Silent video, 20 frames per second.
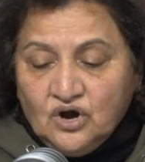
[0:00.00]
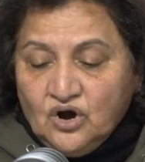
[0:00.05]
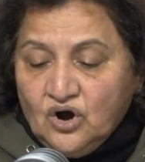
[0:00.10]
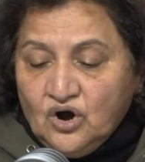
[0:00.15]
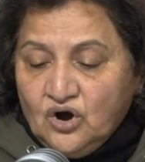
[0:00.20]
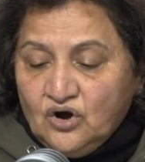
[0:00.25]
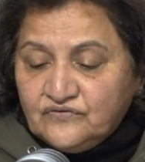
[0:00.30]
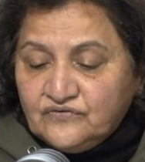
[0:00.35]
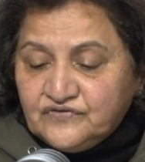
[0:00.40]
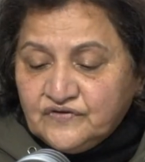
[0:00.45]

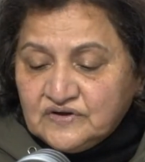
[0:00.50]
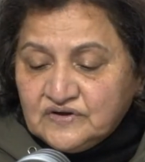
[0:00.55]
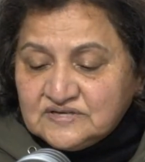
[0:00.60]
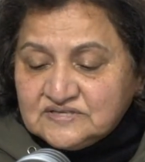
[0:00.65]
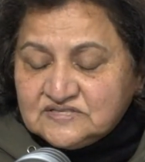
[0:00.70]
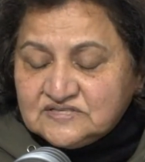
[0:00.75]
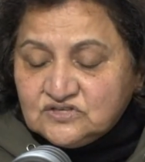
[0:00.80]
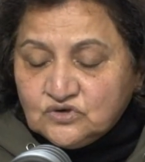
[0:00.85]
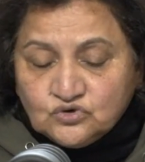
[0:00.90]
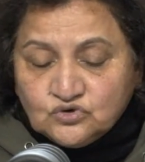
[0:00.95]
of
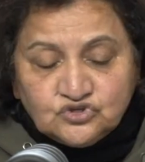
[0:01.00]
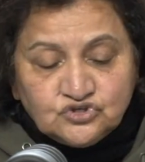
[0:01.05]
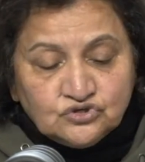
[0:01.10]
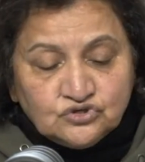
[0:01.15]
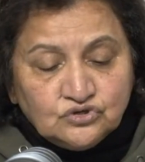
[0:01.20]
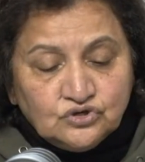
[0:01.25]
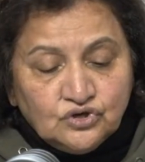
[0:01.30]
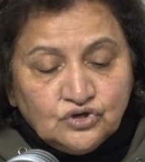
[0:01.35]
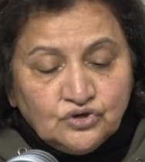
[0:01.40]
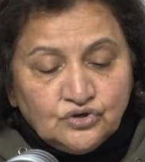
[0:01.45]

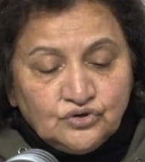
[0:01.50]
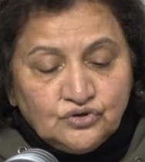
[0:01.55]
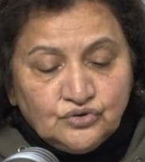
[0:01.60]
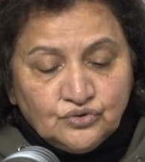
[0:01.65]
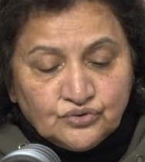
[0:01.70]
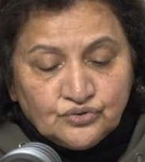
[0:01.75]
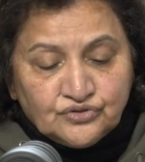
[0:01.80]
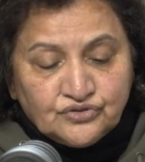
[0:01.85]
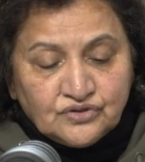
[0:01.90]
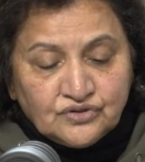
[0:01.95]
Social
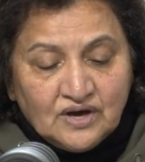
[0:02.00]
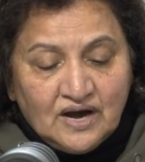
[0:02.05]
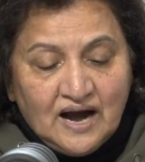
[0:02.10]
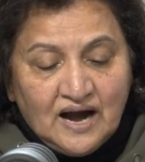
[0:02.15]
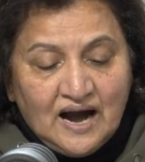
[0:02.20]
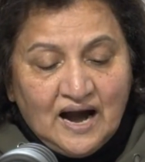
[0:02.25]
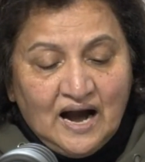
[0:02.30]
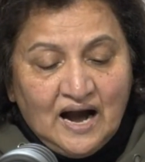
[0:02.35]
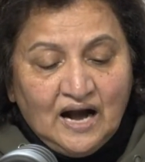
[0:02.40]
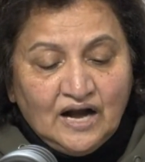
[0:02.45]
Youth,
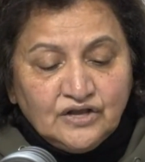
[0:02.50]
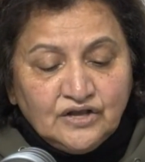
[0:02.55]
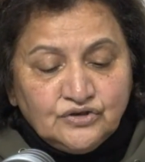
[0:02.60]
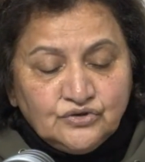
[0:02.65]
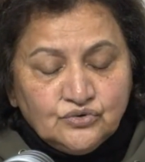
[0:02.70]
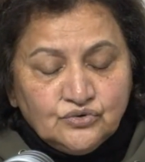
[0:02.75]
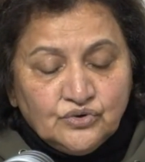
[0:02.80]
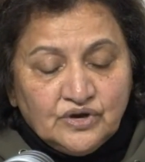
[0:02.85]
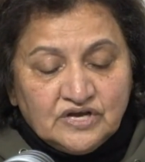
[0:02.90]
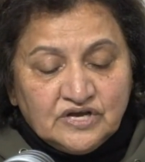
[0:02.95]

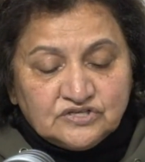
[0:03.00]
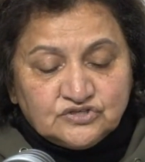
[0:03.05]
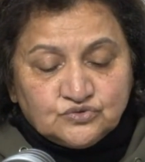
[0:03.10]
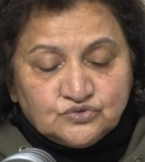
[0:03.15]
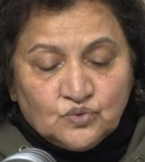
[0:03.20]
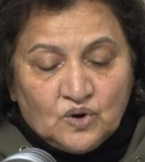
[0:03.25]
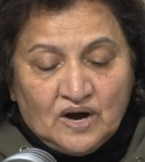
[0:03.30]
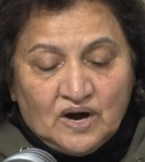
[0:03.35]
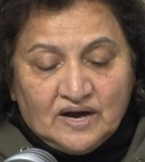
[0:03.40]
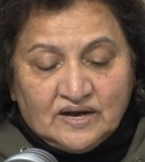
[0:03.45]

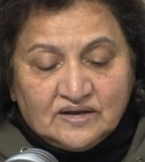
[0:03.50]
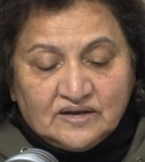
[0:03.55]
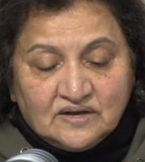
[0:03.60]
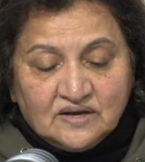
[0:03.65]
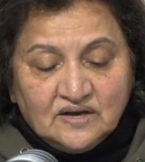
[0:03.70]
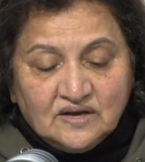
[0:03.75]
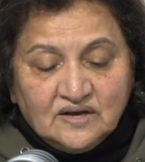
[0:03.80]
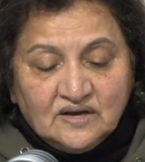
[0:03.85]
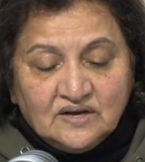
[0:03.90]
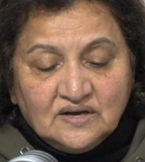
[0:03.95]
IUSY.
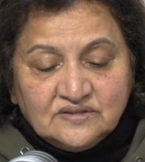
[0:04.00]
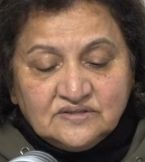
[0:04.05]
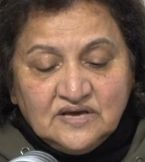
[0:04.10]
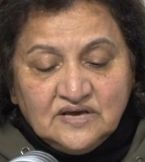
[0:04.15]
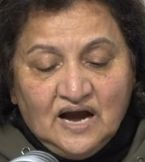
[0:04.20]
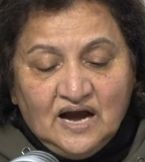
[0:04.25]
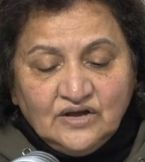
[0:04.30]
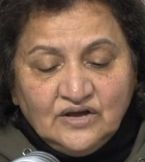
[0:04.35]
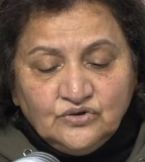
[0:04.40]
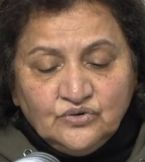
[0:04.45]
The
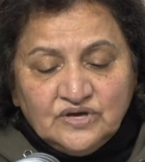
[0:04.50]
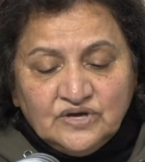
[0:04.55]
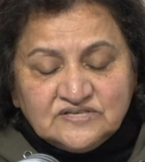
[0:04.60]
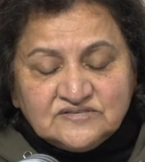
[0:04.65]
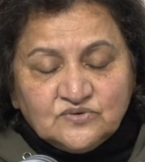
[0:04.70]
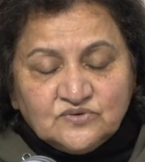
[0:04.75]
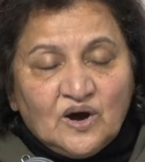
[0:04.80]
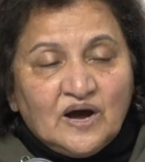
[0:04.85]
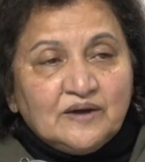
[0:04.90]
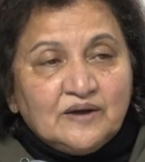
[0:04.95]

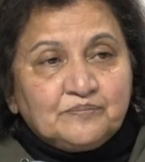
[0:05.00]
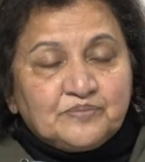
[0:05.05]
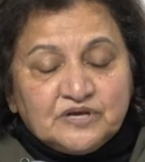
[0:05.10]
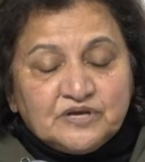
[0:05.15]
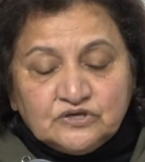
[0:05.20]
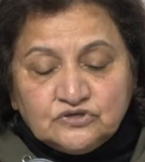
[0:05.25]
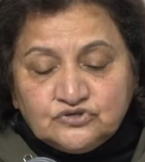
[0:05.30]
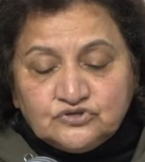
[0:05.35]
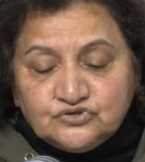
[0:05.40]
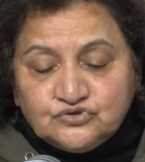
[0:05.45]
IUSOI
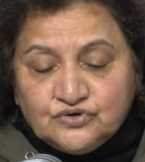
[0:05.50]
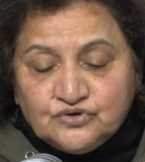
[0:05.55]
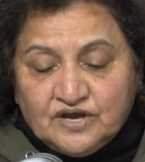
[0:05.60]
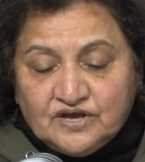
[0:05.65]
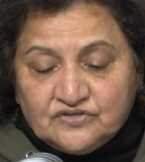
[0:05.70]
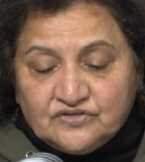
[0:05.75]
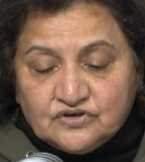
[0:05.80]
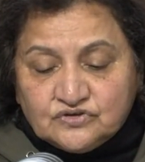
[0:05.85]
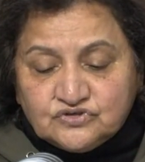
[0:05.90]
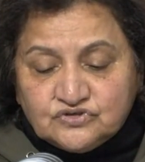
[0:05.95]
brings
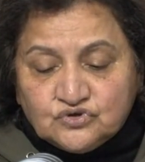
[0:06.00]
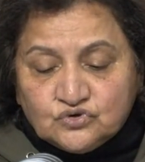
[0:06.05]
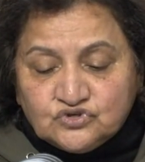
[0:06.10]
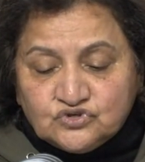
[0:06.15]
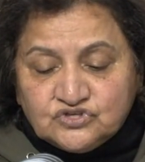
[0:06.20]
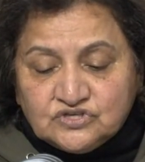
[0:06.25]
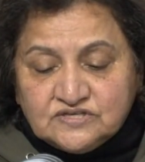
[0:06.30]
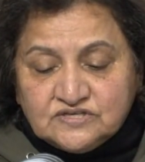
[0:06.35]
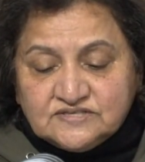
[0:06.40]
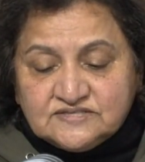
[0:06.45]
together
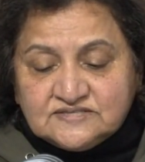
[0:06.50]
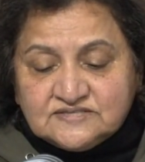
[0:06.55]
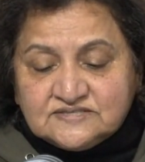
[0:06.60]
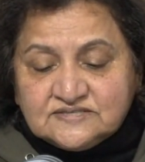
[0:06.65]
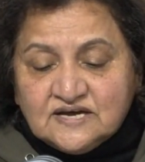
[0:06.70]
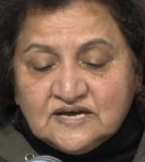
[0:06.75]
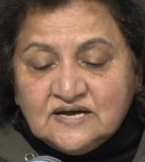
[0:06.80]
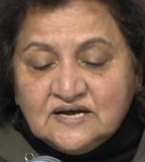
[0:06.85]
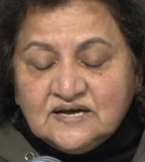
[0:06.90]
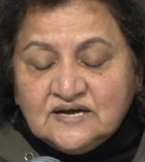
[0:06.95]
socialist,
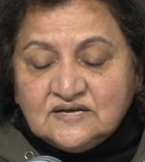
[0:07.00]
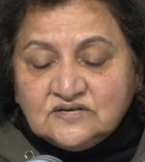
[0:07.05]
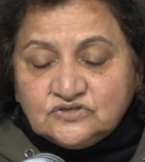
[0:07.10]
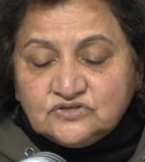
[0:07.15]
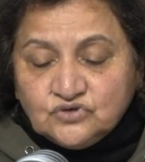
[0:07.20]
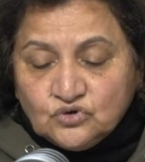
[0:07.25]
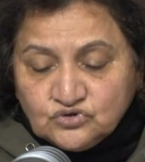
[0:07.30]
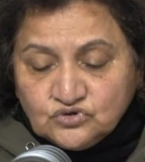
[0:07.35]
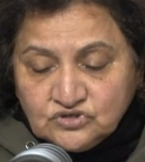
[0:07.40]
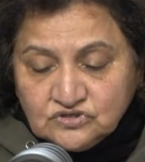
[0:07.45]

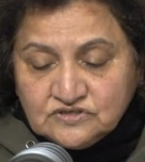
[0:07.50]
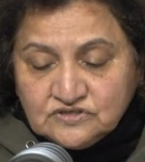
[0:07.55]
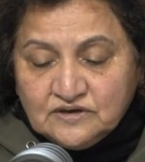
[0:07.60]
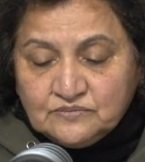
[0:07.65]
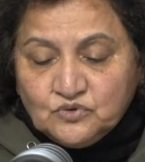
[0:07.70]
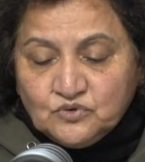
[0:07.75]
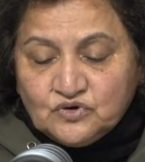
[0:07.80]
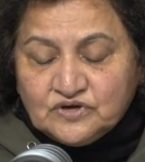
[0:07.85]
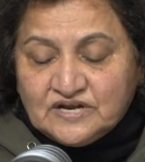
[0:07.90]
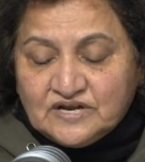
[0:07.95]
social
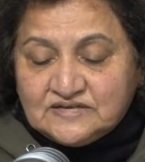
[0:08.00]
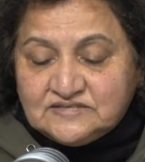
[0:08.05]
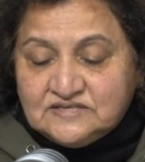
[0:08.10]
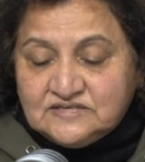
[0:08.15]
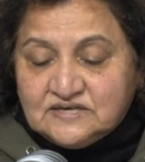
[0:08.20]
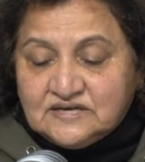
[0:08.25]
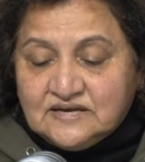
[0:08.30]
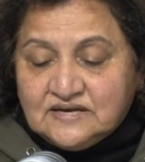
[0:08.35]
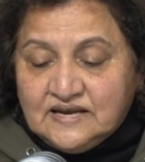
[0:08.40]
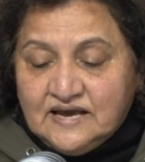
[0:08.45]
democratic,
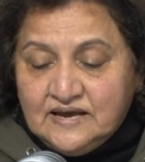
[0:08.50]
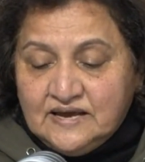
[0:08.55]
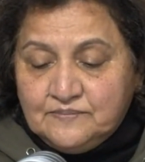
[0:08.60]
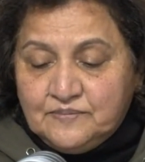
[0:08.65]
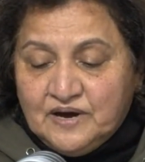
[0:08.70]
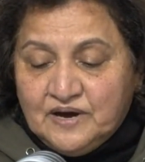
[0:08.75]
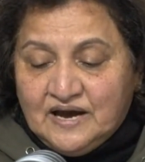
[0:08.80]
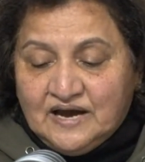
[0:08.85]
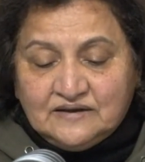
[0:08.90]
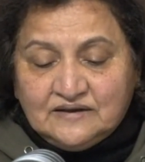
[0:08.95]

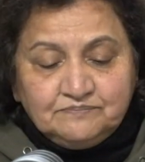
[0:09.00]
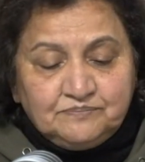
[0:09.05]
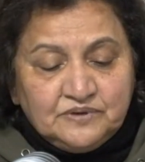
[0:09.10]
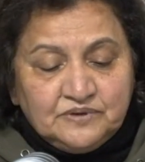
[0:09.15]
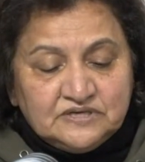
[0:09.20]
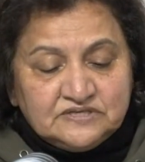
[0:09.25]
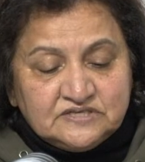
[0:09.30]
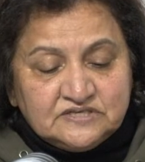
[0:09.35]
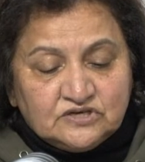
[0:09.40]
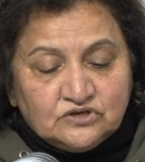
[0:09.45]
labor, and
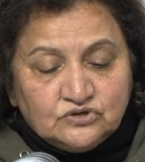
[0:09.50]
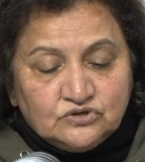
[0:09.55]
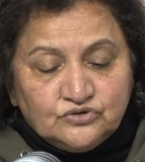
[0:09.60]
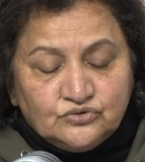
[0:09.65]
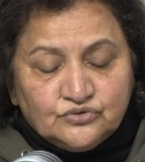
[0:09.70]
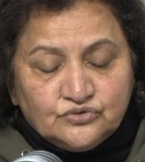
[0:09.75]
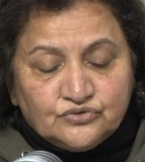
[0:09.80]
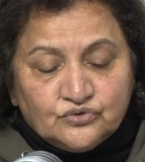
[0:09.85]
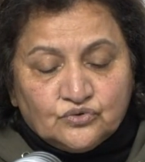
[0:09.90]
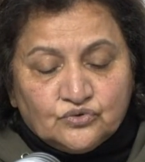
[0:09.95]
political
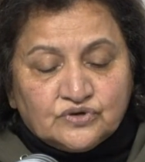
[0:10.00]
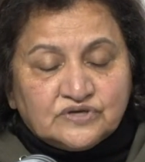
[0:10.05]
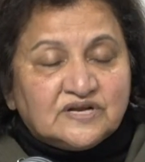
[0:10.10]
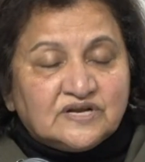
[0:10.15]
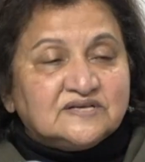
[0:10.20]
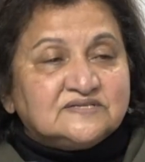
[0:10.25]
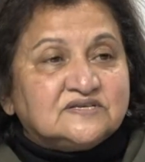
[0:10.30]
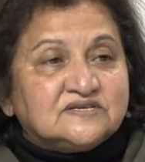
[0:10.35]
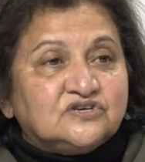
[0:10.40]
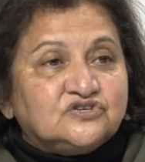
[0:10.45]
youth
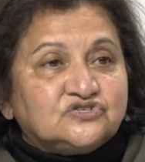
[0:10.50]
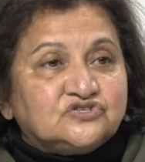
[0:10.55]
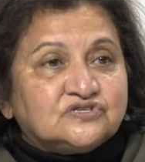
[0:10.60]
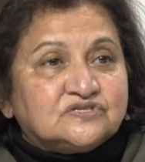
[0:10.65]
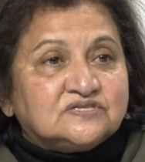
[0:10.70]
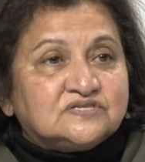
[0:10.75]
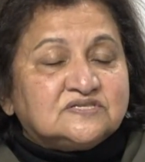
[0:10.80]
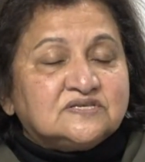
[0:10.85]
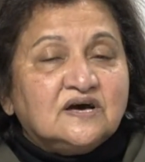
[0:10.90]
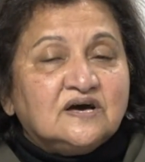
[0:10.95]

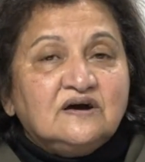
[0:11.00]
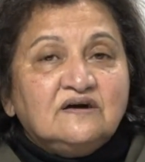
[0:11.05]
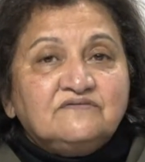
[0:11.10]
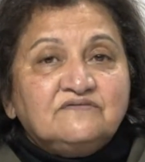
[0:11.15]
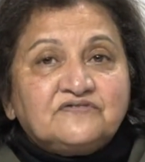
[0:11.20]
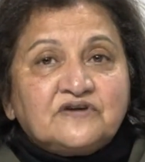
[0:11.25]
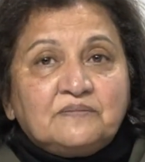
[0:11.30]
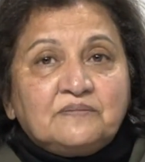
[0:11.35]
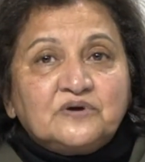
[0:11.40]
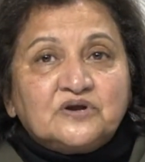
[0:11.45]
organizations
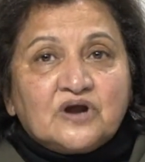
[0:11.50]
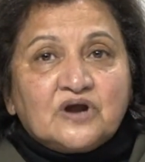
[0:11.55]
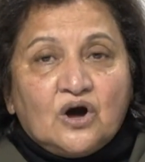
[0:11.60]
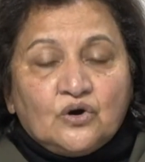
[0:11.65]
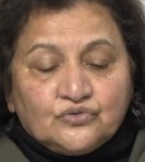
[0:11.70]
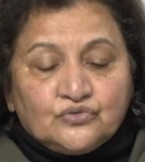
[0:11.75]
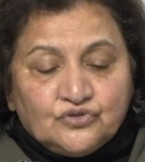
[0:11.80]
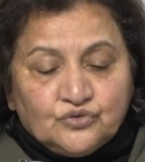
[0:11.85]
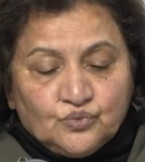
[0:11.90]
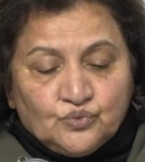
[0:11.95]
from
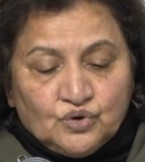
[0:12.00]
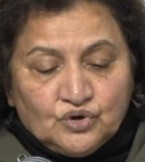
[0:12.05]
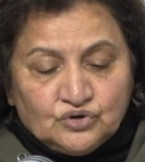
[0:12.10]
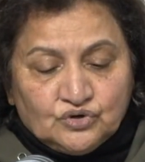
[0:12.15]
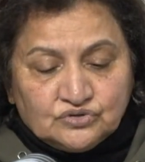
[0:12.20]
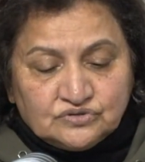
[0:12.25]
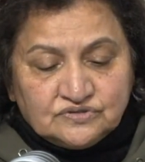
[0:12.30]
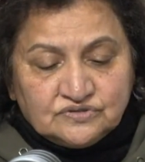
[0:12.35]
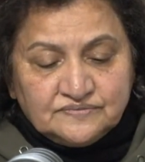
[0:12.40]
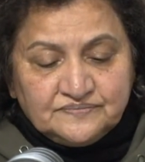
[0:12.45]
around the
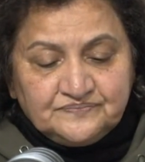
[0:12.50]
world.